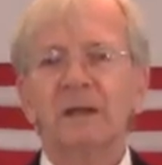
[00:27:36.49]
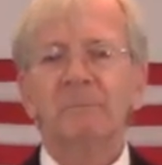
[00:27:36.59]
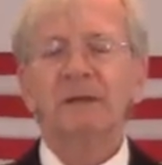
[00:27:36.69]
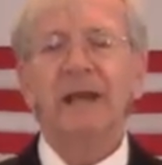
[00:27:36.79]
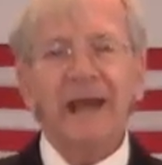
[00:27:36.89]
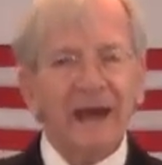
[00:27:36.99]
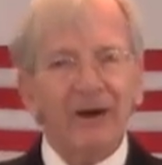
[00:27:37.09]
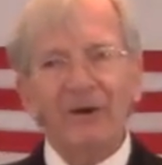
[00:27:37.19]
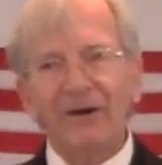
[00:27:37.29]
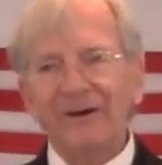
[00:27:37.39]
But
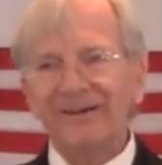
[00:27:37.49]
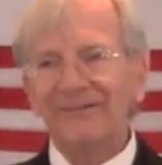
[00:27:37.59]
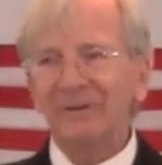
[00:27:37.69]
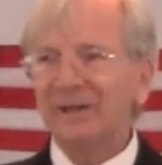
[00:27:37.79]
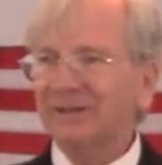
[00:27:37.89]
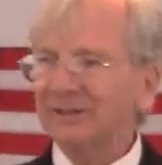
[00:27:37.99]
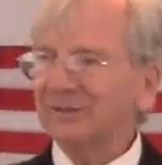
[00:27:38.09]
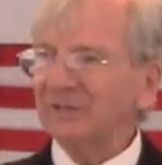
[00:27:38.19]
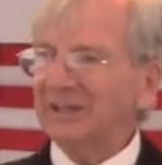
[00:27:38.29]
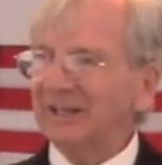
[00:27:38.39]
now we get to
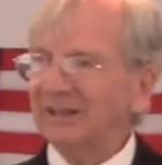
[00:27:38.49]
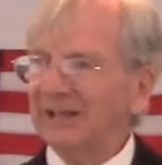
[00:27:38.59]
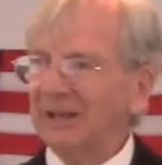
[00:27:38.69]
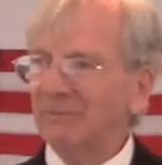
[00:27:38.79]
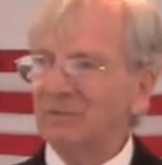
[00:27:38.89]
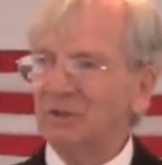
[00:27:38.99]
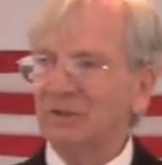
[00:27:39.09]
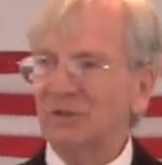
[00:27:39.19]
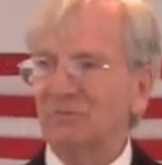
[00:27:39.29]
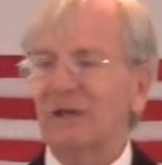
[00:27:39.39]
sing the name of
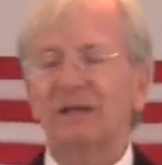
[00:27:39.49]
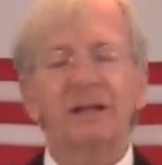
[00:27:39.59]
Jesus, right?